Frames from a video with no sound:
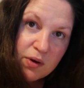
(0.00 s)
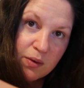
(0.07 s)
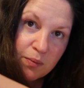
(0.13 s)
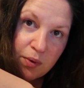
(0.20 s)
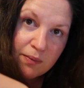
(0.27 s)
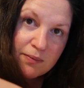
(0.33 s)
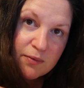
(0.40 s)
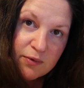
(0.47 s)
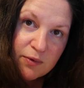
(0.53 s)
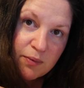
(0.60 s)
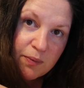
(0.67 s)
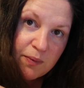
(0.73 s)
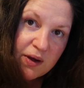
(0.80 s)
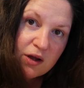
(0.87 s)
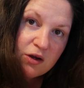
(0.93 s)
one of the problems
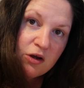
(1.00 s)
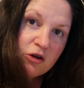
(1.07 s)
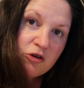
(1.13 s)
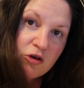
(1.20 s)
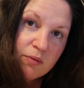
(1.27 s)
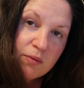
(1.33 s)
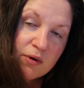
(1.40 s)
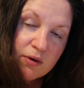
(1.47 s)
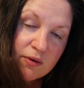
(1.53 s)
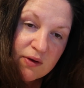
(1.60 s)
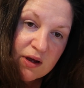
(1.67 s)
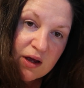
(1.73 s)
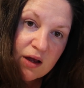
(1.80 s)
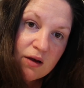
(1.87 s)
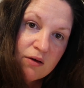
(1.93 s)
with being a YouTuber is you
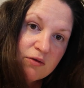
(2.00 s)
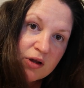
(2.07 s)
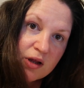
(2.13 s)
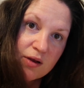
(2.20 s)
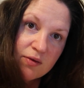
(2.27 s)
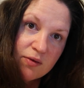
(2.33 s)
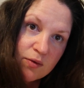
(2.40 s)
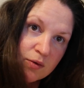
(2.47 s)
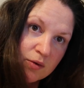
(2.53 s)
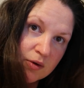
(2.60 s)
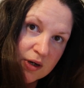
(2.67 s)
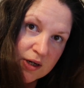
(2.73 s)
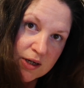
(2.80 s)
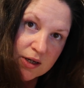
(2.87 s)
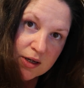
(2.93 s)
get really sore
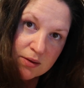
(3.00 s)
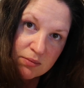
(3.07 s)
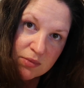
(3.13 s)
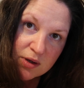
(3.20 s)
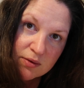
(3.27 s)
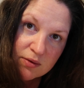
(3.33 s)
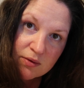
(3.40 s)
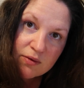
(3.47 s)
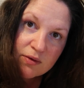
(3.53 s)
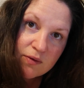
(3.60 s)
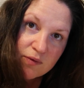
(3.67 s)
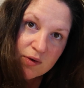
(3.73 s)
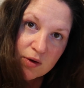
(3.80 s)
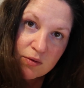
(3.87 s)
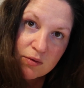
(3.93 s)
arm muscles if
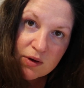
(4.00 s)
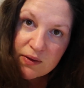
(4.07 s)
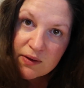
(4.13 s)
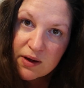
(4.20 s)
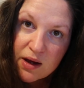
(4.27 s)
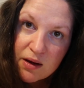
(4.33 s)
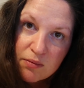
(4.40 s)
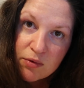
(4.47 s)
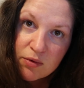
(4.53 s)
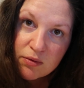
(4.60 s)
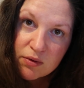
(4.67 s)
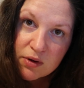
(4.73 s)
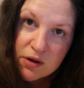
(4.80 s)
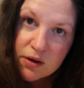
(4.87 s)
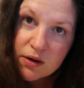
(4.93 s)
you're holding the camera all
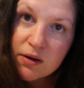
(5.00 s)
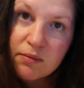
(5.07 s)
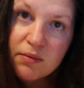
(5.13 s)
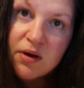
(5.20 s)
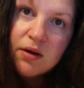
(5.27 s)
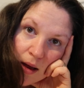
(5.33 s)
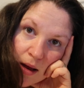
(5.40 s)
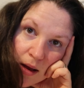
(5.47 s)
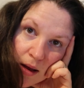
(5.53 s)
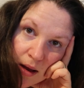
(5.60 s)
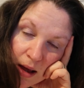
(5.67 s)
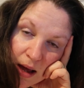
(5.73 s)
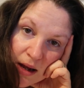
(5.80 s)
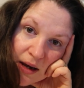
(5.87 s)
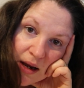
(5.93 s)
the time.
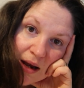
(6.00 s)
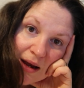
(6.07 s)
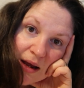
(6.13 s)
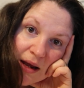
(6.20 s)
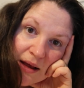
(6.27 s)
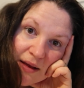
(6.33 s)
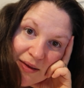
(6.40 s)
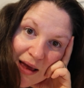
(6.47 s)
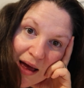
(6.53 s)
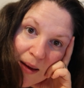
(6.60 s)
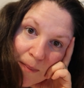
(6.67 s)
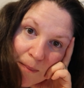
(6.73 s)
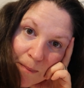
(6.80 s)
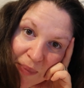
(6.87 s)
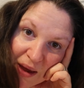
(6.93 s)
And it is
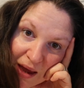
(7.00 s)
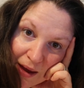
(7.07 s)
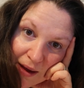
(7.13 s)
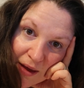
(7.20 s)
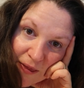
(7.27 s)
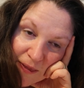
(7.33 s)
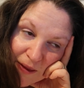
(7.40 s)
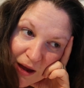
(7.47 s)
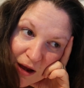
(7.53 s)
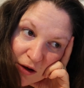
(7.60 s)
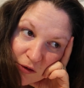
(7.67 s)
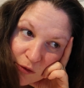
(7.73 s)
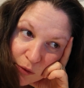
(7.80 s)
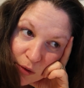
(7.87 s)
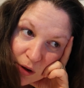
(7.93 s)
a big
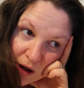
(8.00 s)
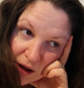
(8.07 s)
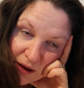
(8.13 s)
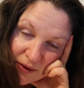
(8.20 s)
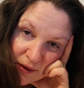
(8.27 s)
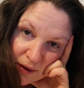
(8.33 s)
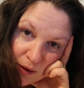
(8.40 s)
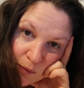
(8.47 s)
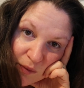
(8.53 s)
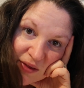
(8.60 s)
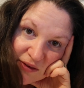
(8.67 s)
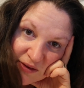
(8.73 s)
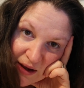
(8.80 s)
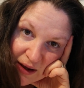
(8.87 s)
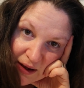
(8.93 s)
thing to organize it
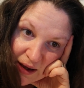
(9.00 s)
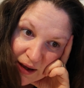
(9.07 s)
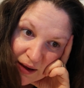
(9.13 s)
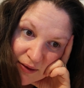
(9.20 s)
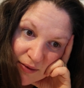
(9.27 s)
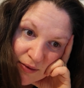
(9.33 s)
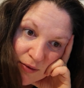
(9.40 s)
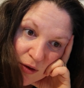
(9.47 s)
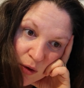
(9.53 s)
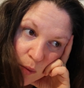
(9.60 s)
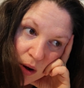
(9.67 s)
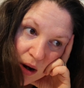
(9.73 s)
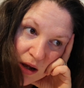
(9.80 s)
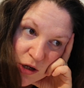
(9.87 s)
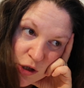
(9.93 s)
with 10 kids. So
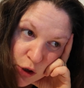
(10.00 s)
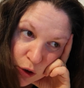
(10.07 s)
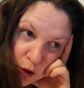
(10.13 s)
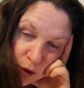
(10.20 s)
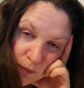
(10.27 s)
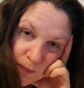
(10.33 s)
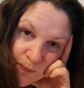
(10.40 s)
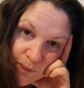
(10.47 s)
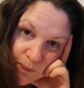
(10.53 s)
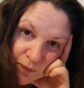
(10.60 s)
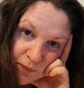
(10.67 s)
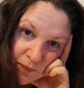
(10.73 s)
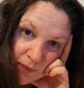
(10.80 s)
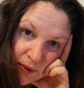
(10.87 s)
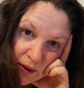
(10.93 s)
what I do
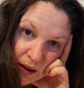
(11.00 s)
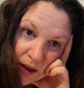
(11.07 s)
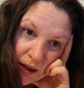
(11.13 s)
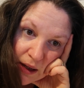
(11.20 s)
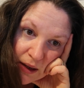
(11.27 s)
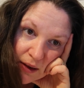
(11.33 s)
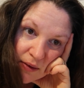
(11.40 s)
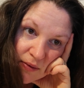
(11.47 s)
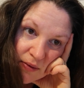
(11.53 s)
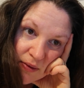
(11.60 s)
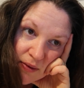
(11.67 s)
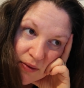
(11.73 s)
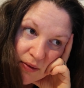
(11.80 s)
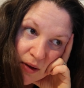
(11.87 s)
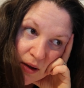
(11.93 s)
is,
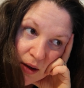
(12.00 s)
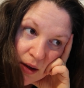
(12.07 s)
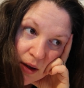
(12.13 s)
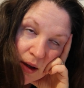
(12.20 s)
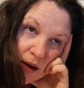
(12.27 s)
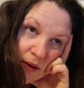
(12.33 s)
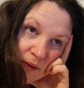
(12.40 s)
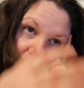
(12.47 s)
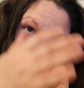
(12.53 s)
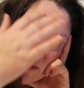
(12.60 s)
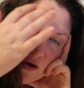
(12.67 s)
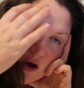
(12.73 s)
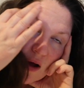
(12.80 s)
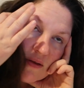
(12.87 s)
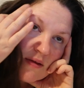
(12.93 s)

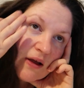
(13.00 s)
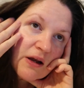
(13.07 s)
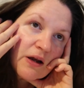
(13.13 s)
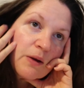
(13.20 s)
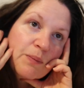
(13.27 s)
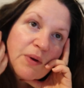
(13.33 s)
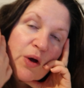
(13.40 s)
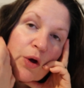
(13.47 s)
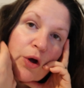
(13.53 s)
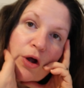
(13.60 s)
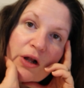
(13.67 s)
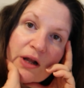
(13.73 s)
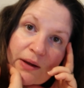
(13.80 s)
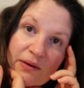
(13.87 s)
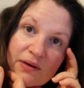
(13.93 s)
this year I started a bit
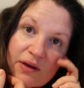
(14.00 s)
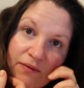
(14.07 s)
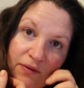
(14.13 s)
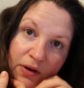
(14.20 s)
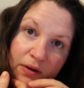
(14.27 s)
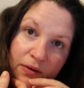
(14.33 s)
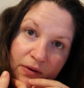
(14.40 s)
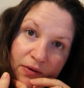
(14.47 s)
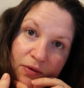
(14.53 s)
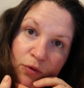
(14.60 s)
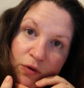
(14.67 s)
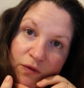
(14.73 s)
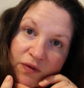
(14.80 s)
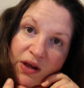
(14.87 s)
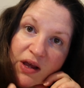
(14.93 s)
early given the
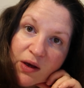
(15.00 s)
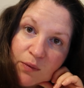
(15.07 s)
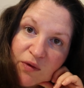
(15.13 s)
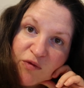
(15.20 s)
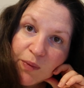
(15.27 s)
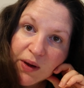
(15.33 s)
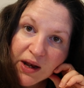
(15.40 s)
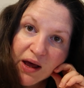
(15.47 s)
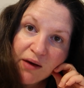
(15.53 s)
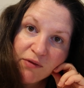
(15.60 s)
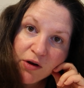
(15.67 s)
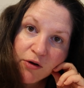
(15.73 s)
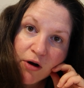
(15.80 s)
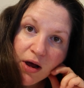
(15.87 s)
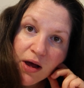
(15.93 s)
sort of year we've been
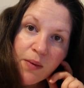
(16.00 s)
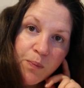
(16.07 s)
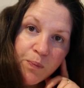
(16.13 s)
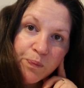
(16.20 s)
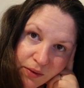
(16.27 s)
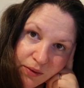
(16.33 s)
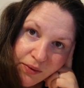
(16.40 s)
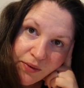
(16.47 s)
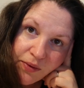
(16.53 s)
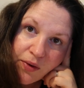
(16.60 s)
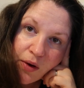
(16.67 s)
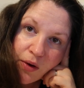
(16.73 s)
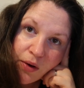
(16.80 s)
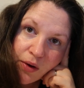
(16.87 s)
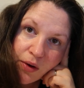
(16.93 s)
having, right?
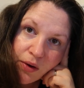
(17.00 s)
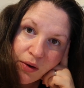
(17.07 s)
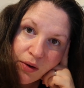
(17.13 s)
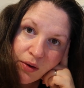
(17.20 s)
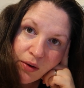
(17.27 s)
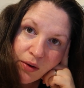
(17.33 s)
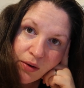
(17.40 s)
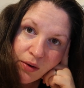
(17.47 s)
So